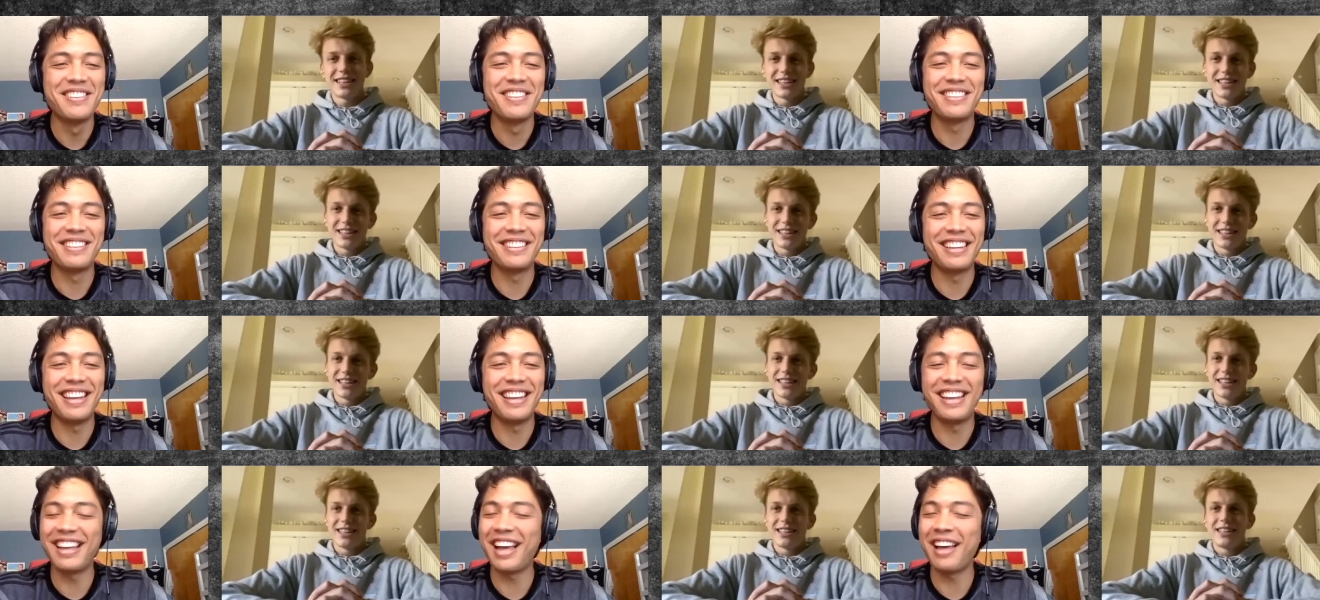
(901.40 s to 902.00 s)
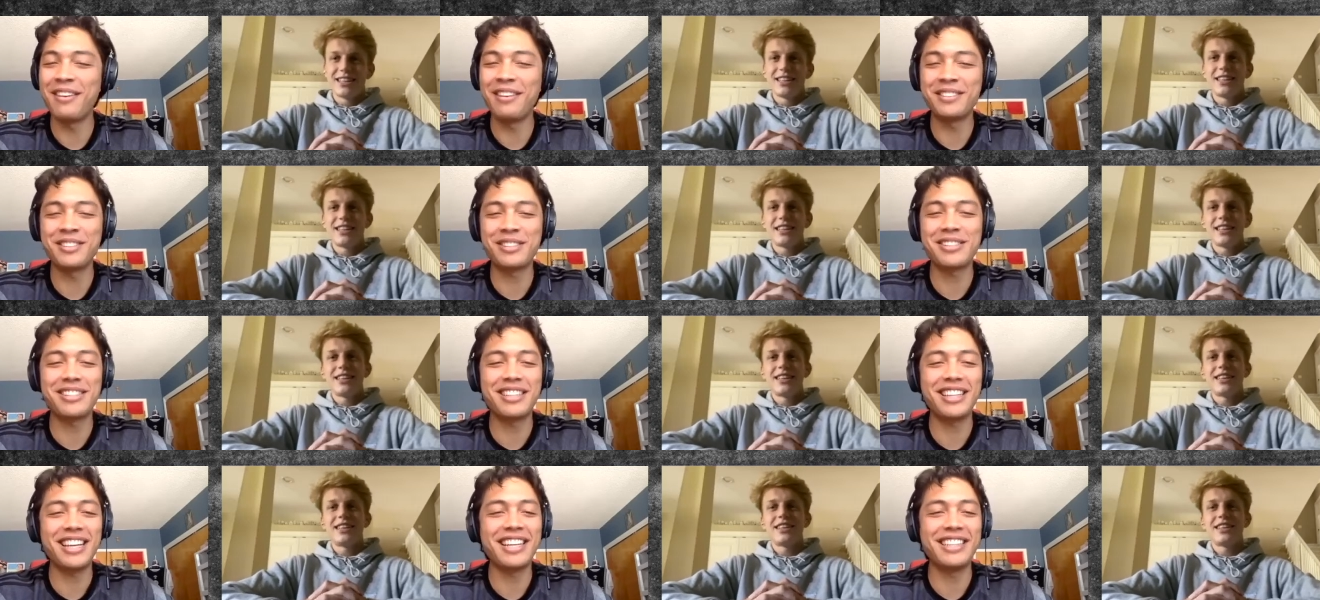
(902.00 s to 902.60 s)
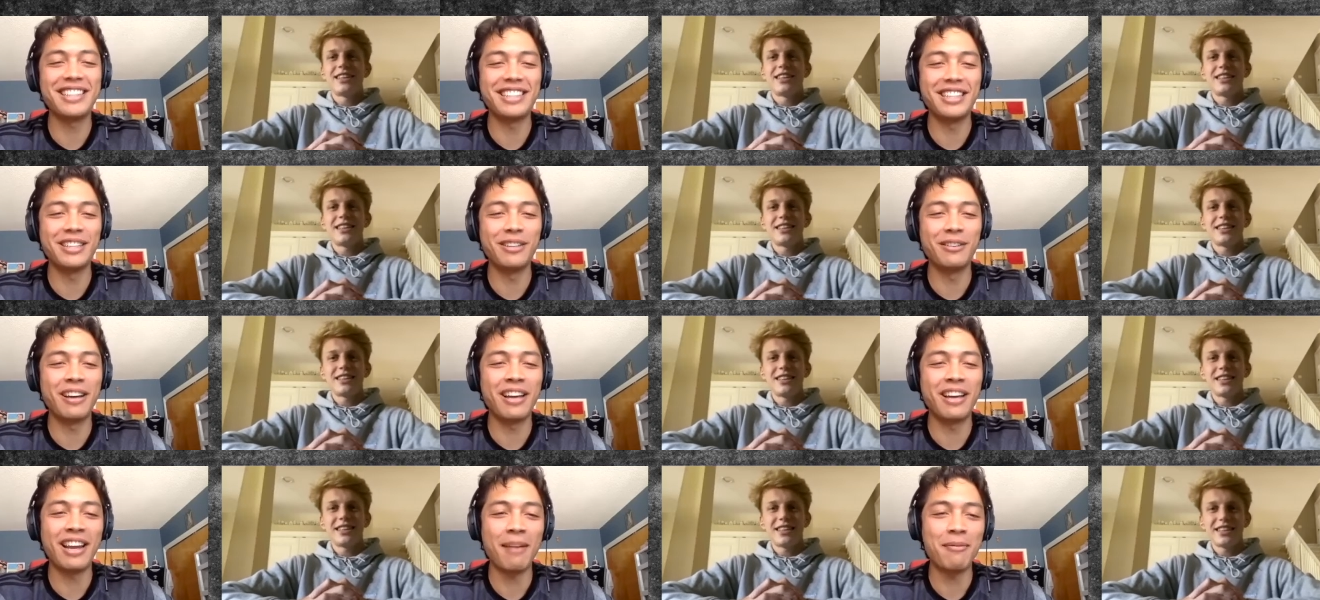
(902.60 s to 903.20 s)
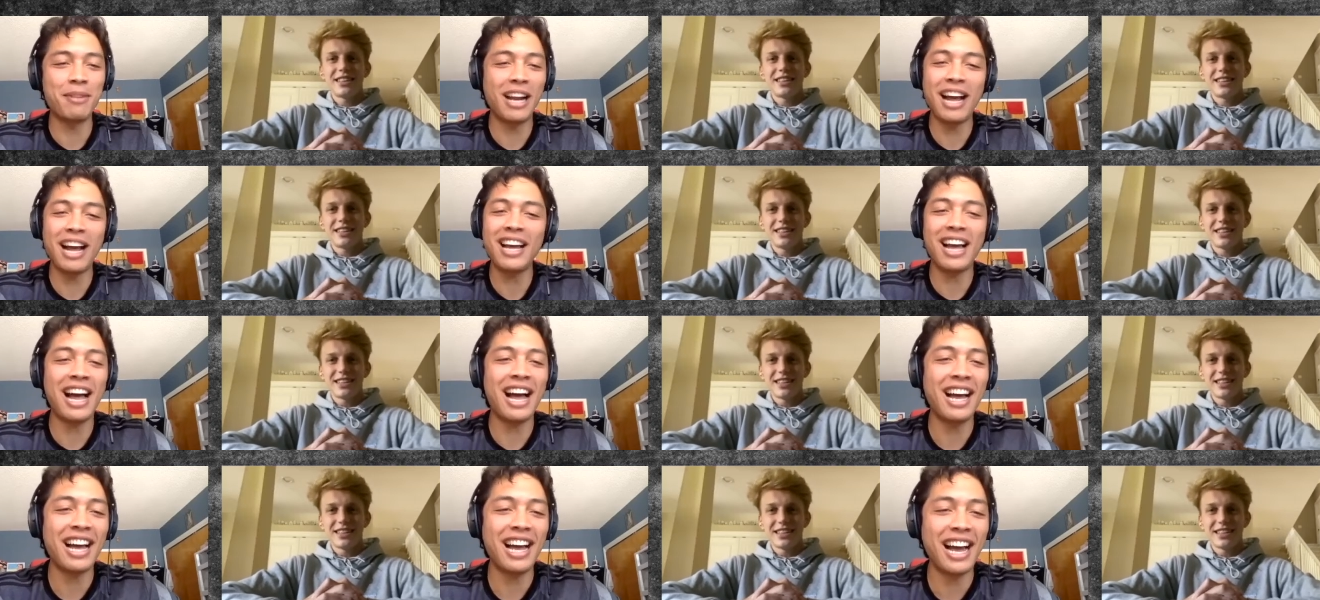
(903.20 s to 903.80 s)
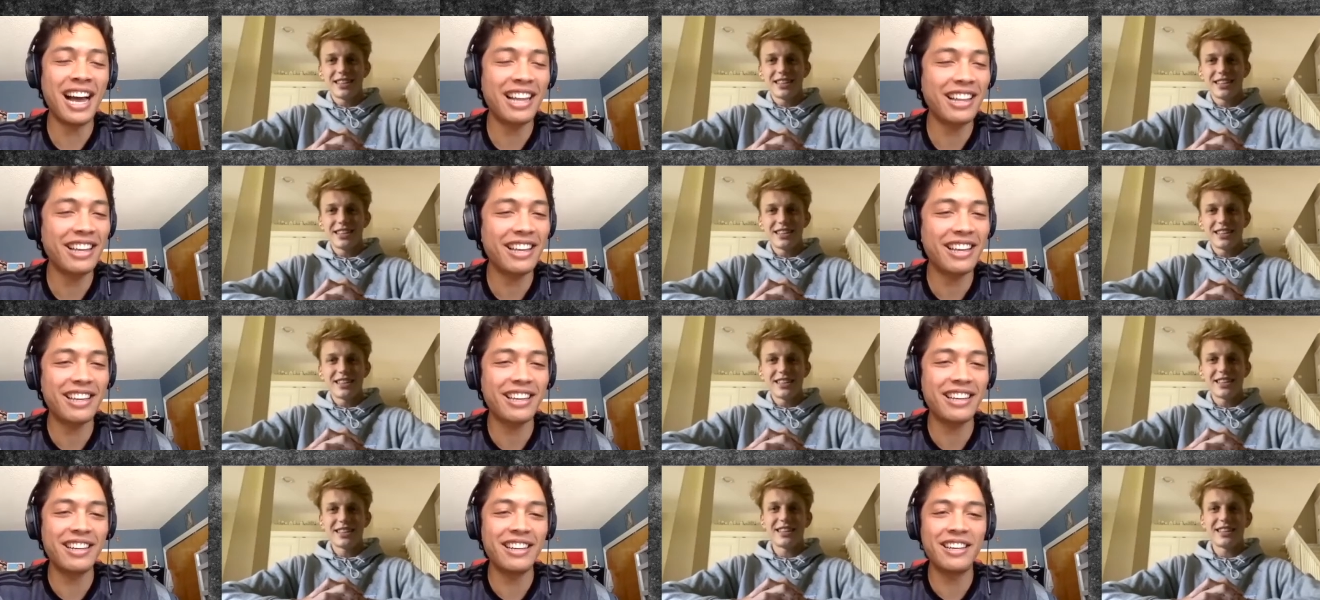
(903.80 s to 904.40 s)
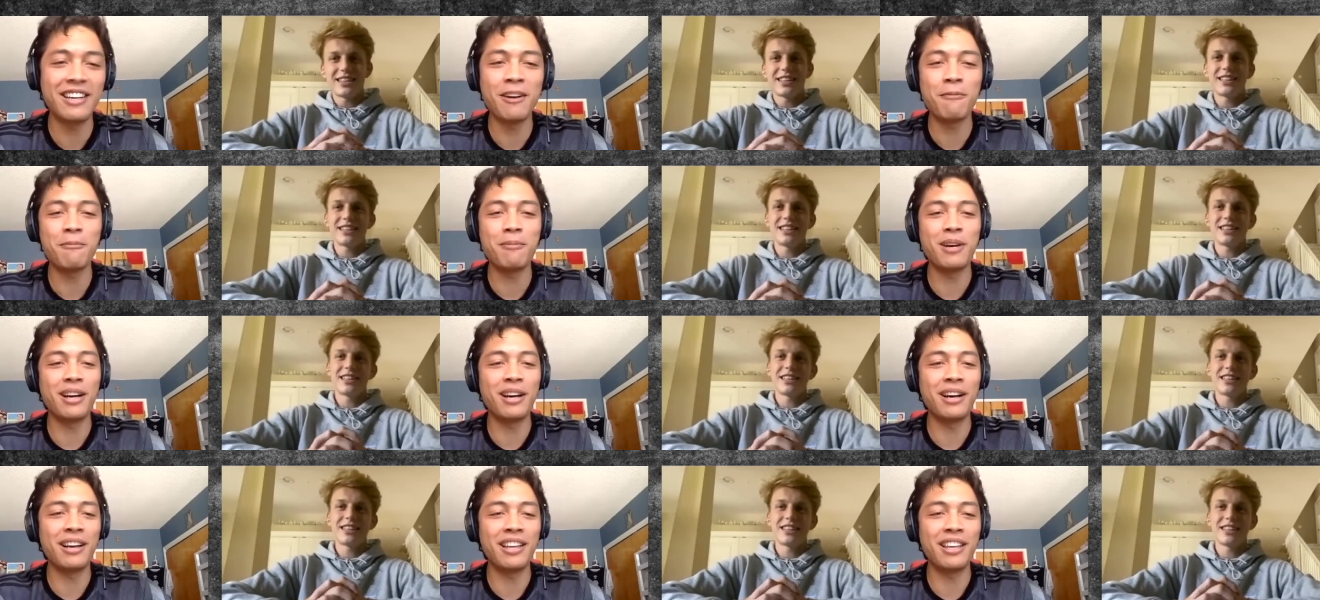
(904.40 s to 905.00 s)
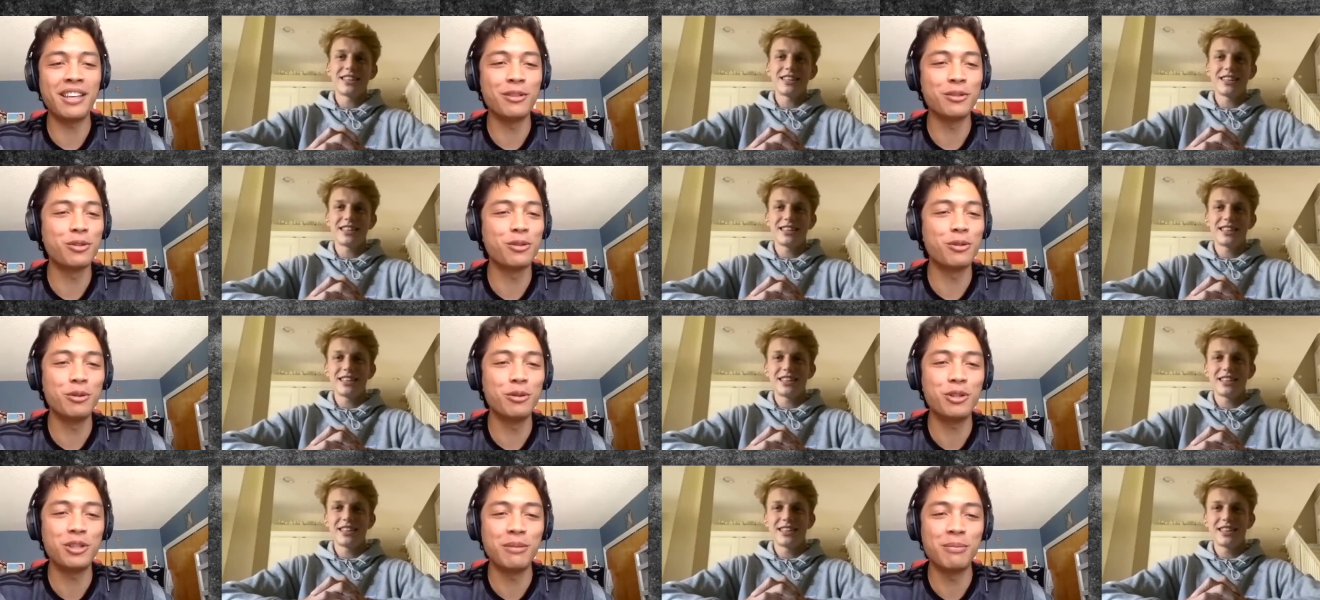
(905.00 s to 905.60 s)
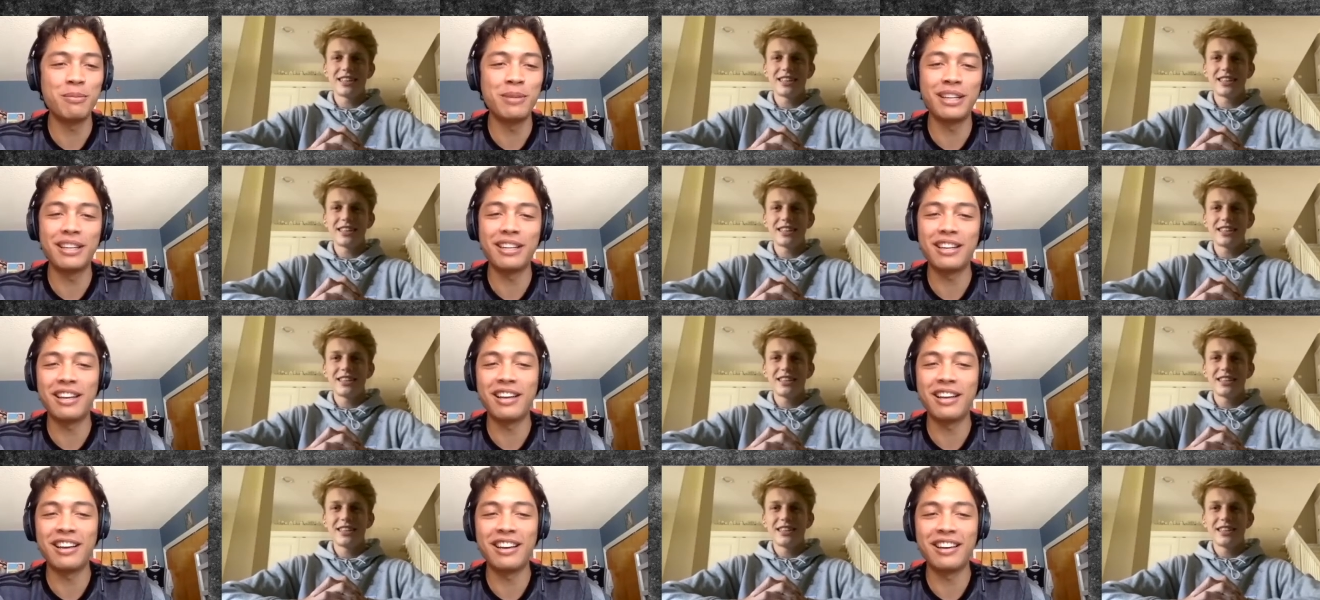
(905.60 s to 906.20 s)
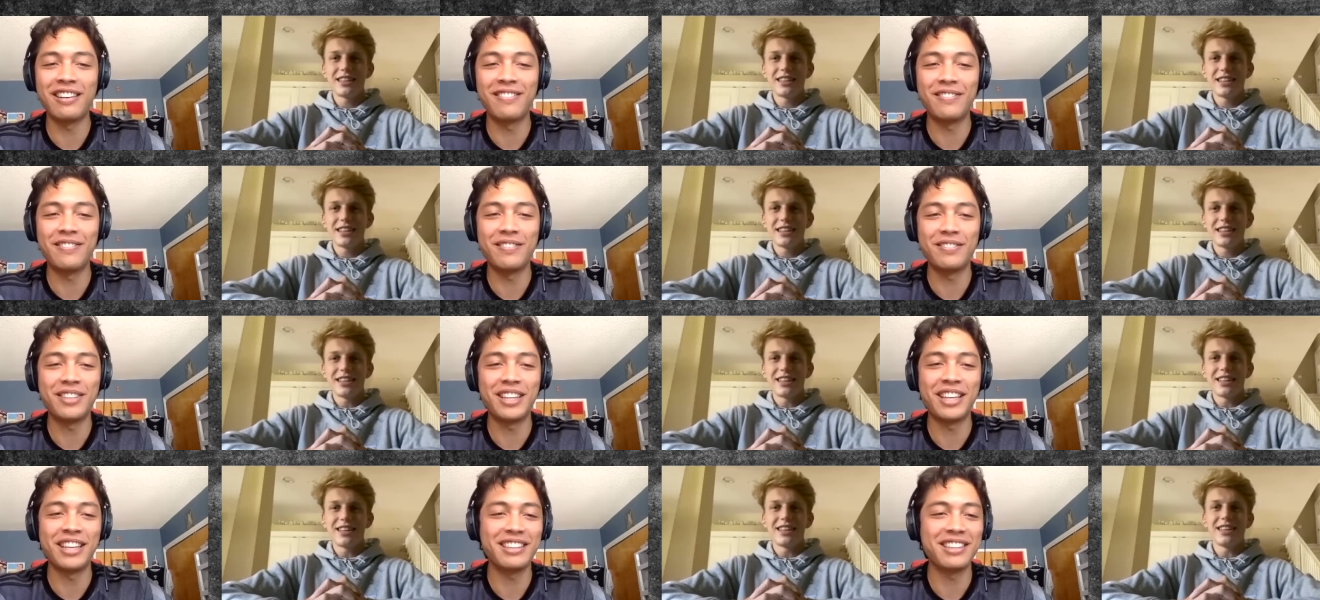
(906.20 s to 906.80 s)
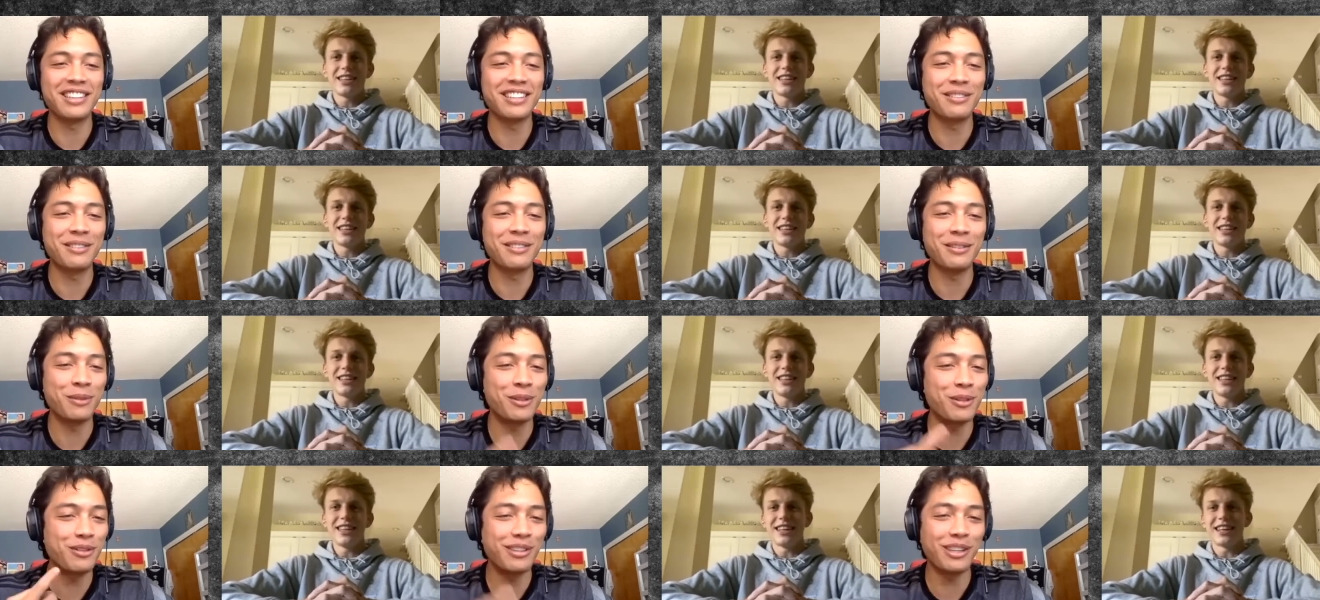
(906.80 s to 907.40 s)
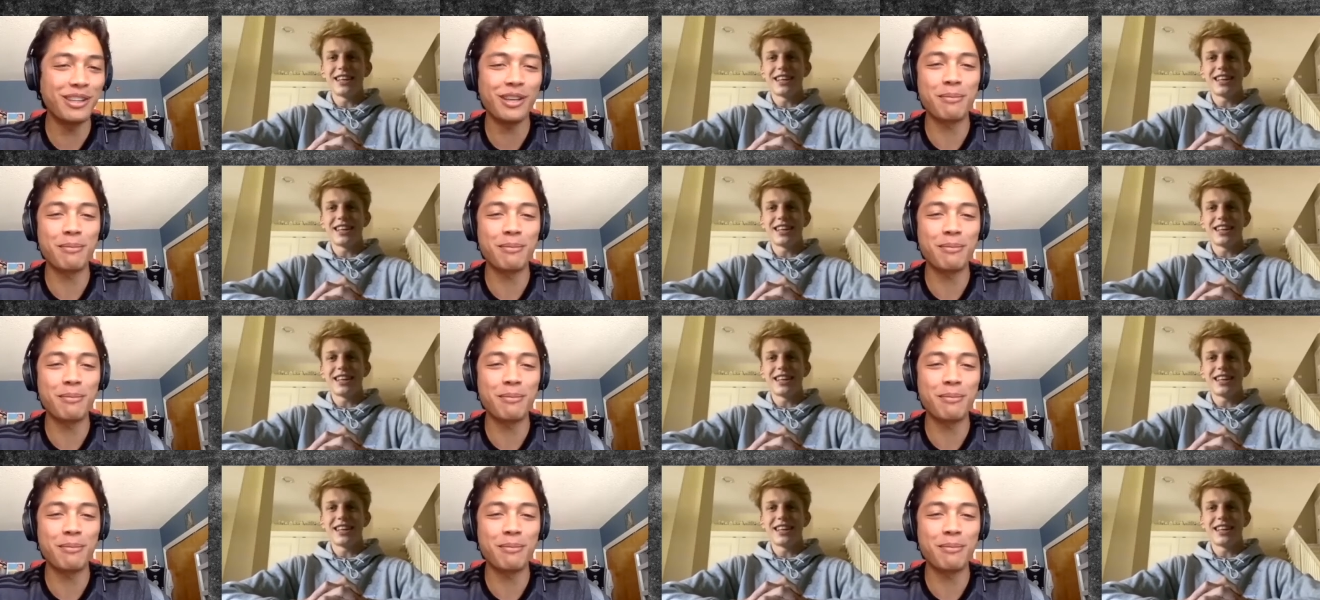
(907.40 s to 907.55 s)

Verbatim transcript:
Speaker 1: yeah, I, just the idea, right? I mean, I I, I like um, uh, eel sushi, but um, they, when you yeah.